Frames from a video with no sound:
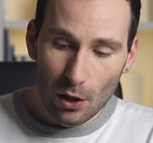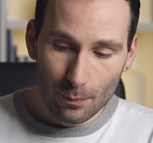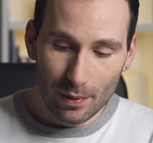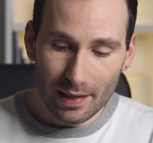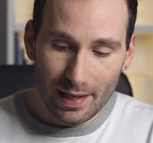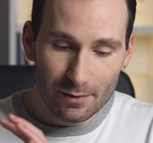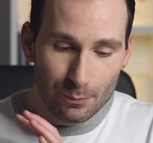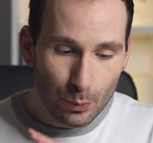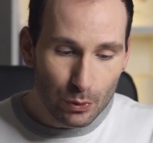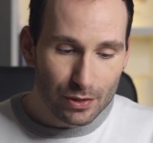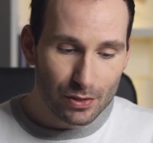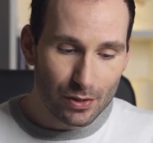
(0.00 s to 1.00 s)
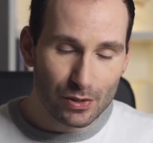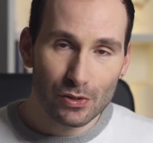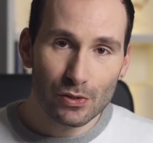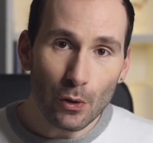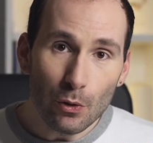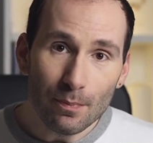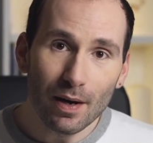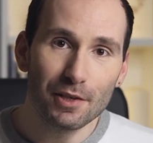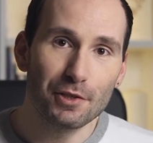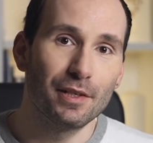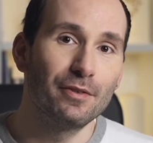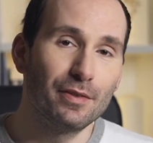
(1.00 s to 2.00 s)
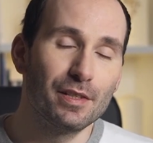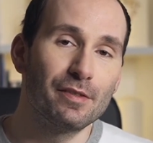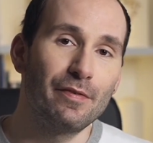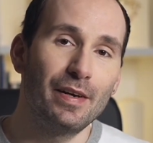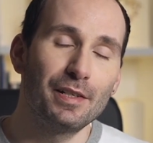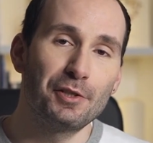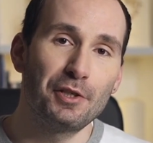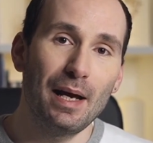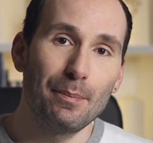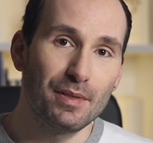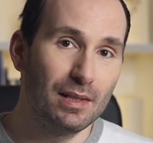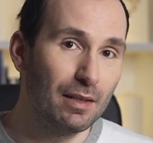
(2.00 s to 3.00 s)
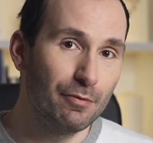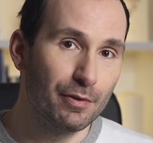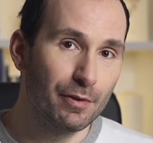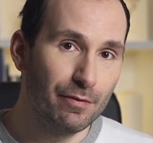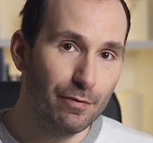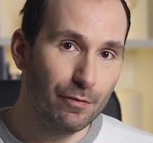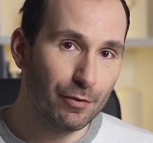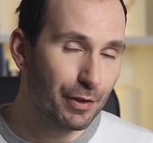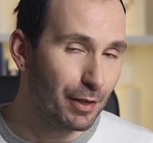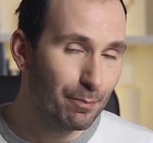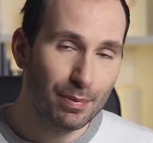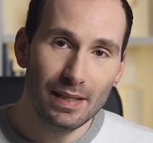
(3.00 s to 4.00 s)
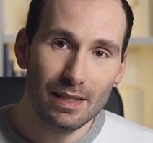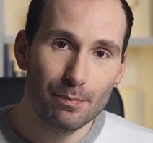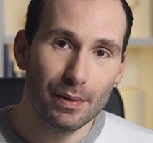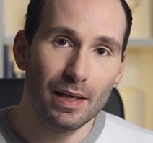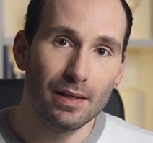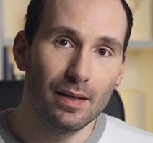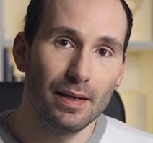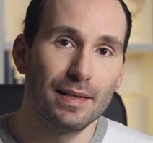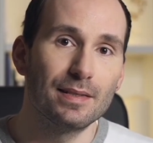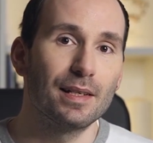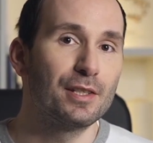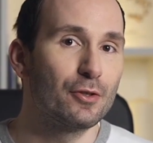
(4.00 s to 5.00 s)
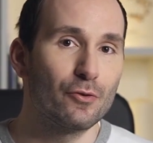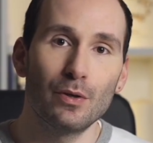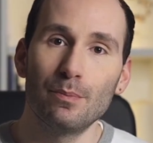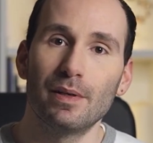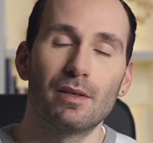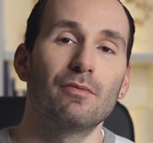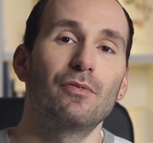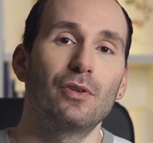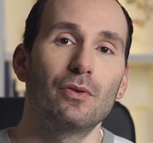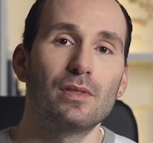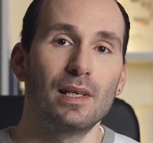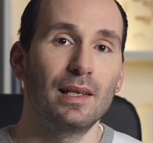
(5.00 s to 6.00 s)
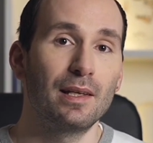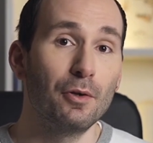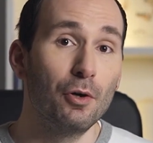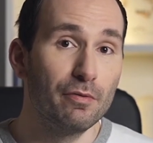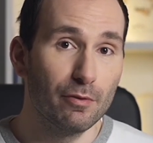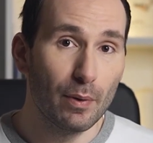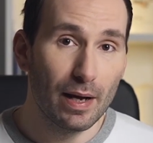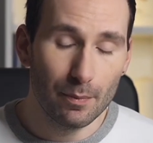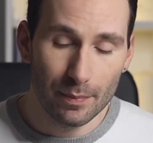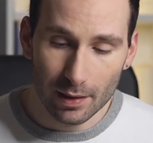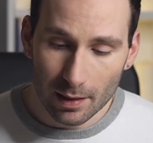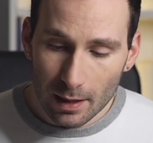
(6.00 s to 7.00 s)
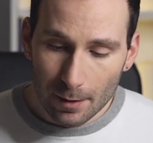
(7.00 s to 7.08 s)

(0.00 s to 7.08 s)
but it puts so much into this first chapter that for a complete beginner it's extremely confusing and overwhelming.